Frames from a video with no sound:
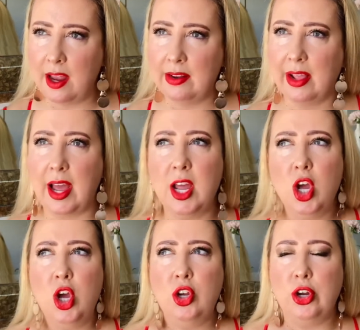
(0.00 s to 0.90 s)
And they're like,
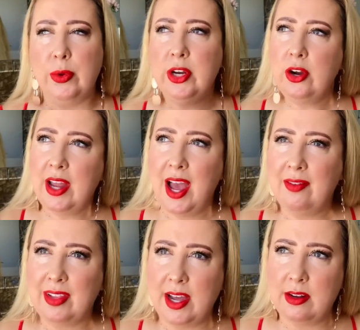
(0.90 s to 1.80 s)
no, we don't have
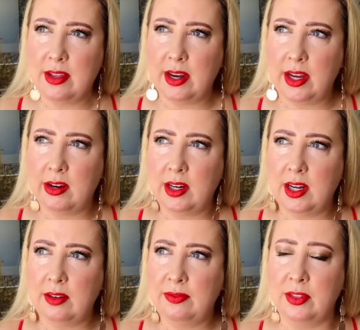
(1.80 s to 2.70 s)
land in that
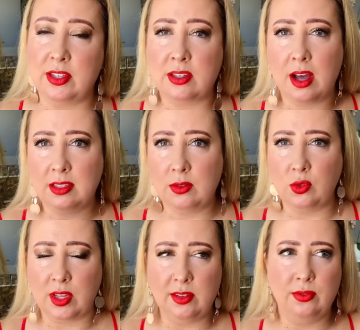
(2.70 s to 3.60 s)
area for the size I was
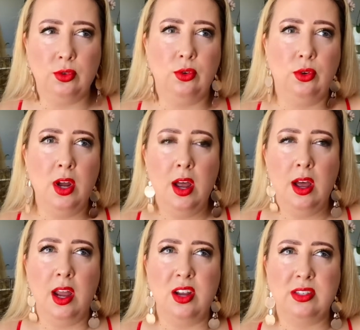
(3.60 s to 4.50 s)
looking for.
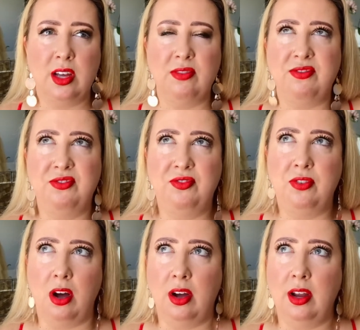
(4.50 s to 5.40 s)
And I was like,
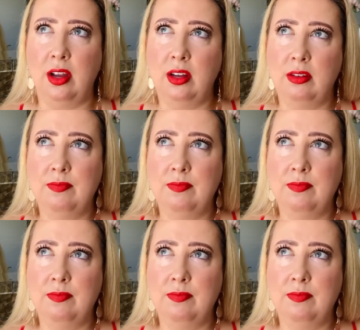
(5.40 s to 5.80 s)
fine.